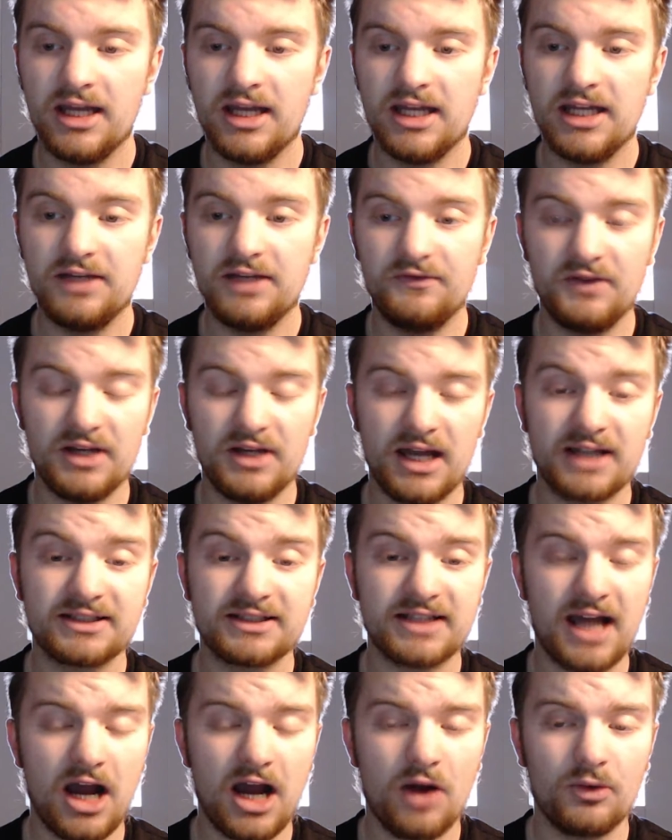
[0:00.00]
in the
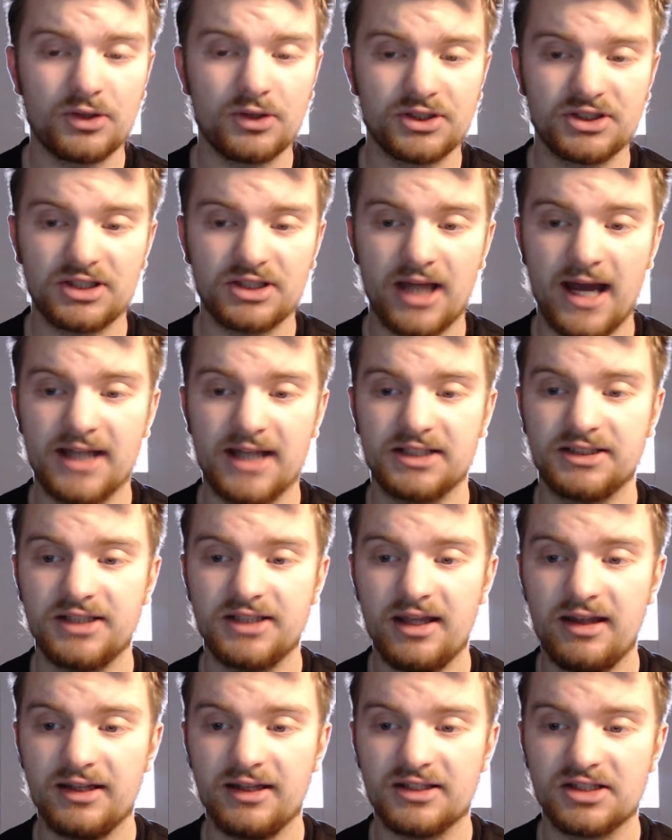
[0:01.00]
next hours slash
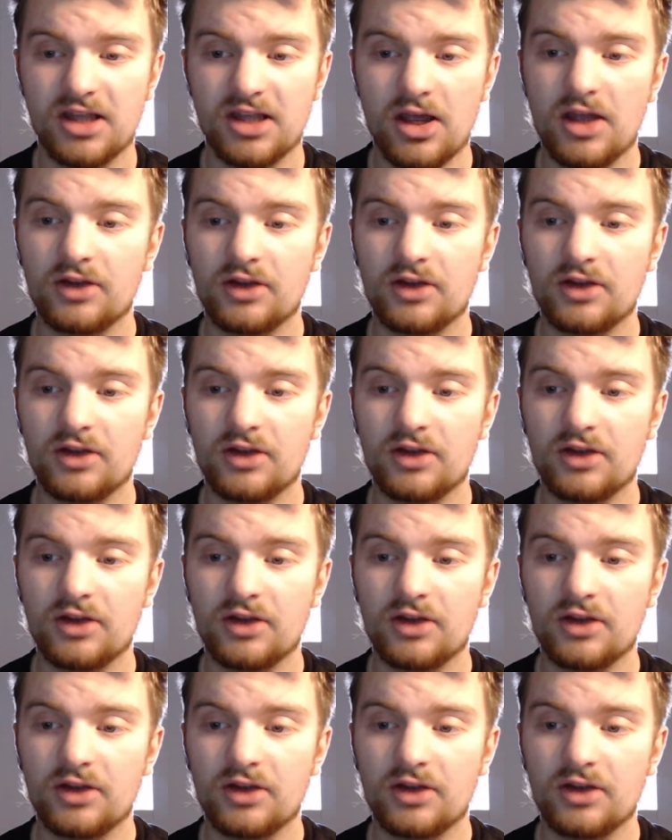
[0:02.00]
days.